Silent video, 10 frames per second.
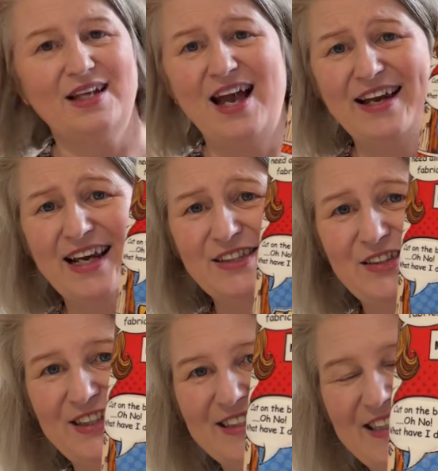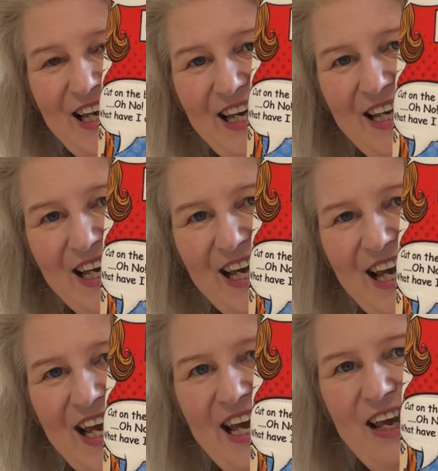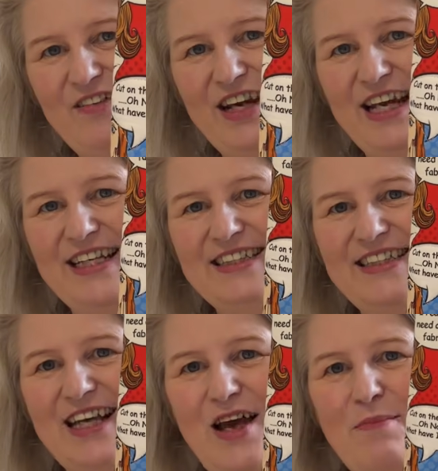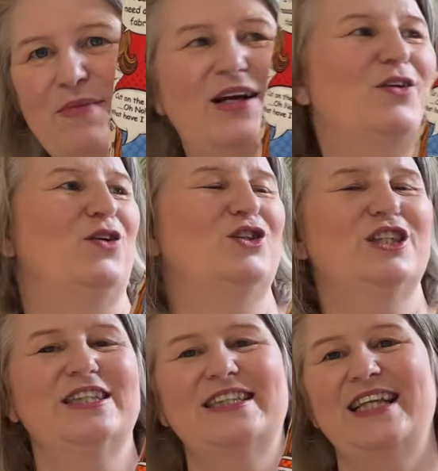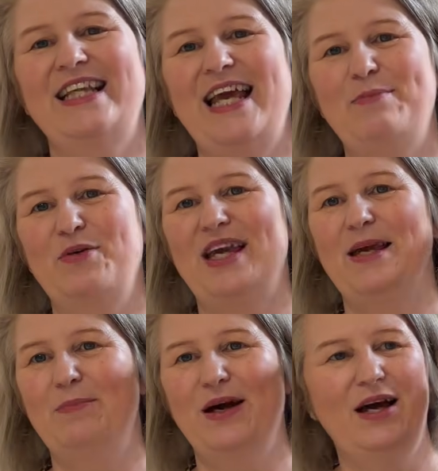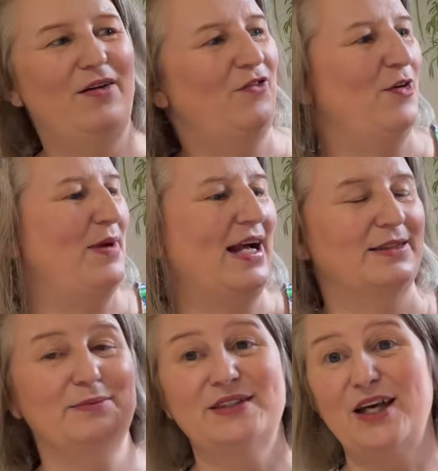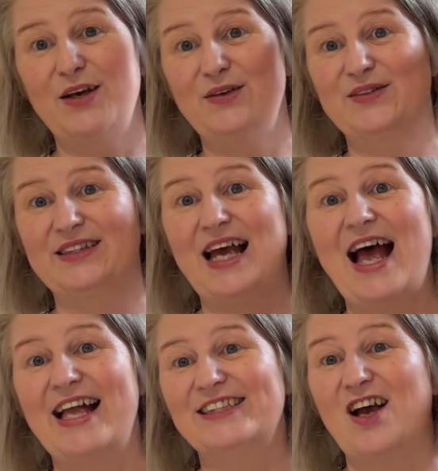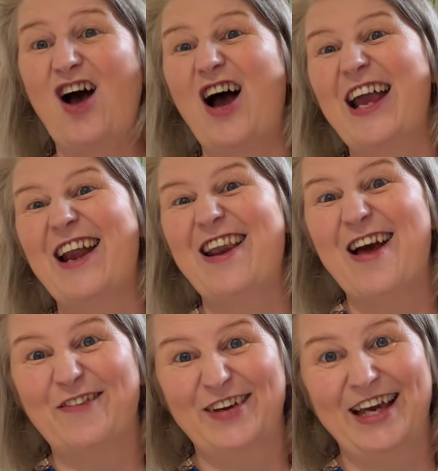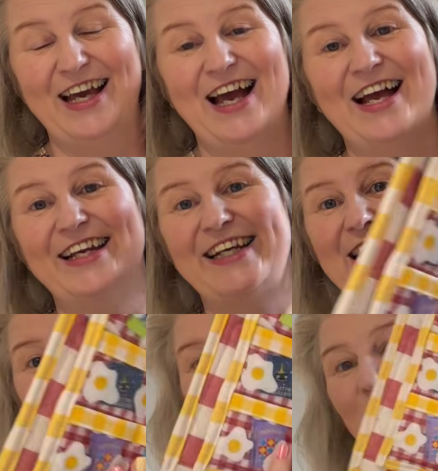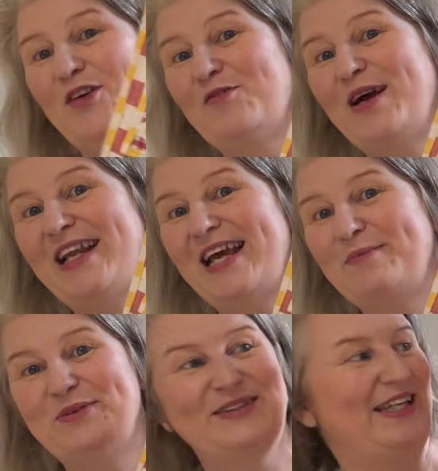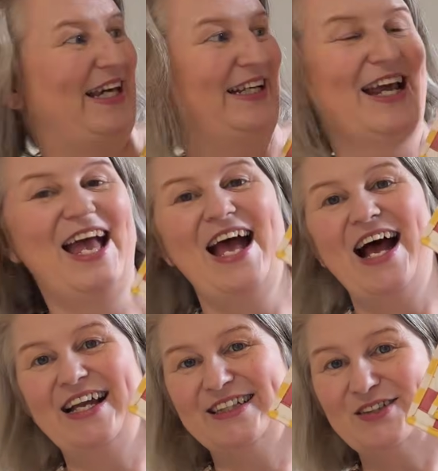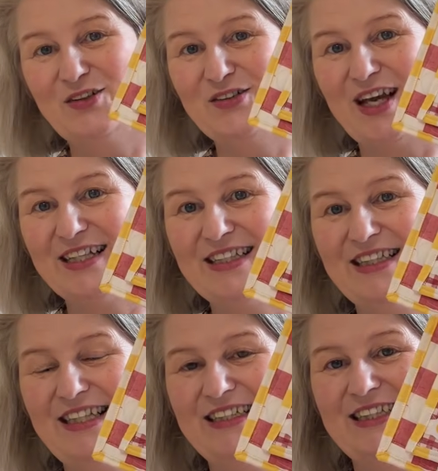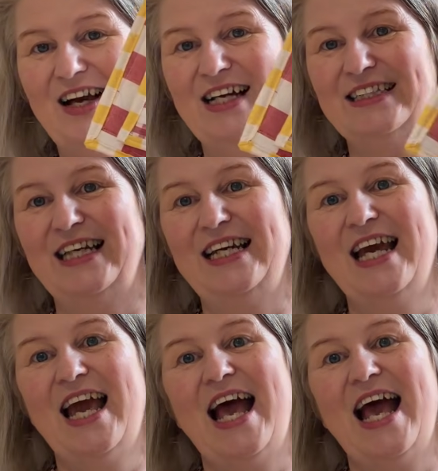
And as you can see, here it is, my gorgeous label keeper from Adam Sews, and I love it. And it keeps all of my labels in, and it's all nice and neat and tidy.